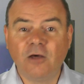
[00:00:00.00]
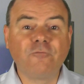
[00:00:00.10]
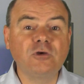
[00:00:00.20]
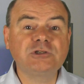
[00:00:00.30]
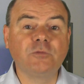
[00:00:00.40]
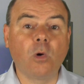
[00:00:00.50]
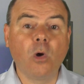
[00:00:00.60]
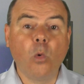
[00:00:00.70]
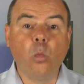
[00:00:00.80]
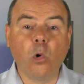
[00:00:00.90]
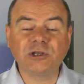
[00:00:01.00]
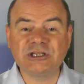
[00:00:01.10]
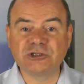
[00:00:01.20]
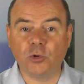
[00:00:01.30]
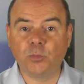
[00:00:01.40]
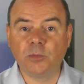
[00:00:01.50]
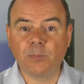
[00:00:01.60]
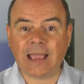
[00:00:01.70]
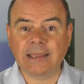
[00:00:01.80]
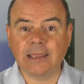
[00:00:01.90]
Now, first of all, what is open
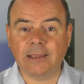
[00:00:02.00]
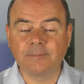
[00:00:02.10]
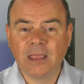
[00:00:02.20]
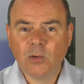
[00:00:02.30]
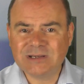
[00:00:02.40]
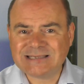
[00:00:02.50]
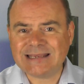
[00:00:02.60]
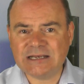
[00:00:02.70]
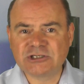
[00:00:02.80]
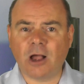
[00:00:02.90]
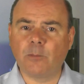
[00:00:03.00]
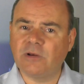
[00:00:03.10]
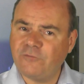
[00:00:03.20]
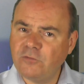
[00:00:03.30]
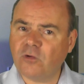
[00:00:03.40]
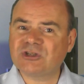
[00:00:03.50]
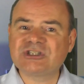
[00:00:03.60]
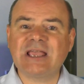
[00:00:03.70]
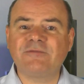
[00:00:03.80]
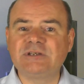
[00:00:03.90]
banking? Well, let's take an example. If you've got
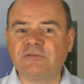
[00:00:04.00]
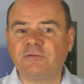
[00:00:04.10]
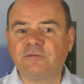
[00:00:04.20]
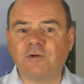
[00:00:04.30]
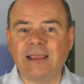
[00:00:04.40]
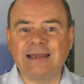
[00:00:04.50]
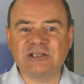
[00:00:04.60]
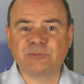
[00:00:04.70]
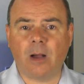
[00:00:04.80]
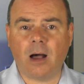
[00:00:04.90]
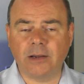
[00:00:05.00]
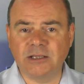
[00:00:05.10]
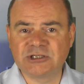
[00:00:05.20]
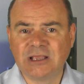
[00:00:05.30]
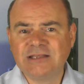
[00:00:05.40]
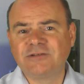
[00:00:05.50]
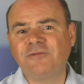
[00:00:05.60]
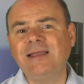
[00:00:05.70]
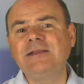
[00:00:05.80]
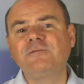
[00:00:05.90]
7 different finance partners, to
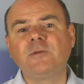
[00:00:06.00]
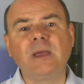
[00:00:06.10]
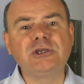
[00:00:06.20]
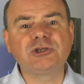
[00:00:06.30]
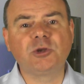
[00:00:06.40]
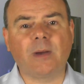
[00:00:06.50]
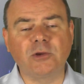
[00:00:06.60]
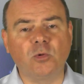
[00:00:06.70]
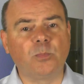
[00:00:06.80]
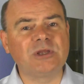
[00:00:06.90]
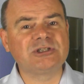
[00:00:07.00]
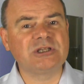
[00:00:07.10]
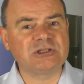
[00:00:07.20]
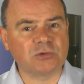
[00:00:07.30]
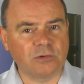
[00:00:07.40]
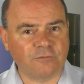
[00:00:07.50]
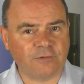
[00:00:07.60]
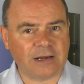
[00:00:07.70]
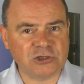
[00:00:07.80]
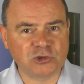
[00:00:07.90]
find information about your business or your
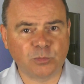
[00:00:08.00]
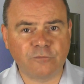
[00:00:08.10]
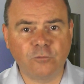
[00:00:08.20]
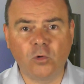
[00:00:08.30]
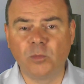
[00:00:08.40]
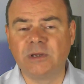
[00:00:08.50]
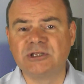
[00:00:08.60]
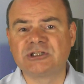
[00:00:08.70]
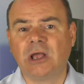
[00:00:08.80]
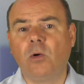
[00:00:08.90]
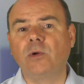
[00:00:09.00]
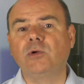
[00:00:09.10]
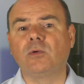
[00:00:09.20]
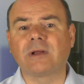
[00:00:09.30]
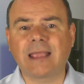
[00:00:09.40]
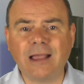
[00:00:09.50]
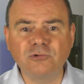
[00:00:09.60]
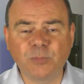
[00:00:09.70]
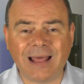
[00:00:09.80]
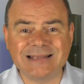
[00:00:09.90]
financial performance or your
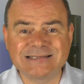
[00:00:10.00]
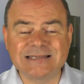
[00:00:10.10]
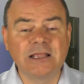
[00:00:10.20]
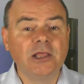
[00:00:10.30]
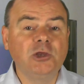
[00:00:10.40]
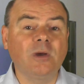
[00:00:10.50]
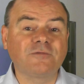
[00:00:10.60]
account balances, you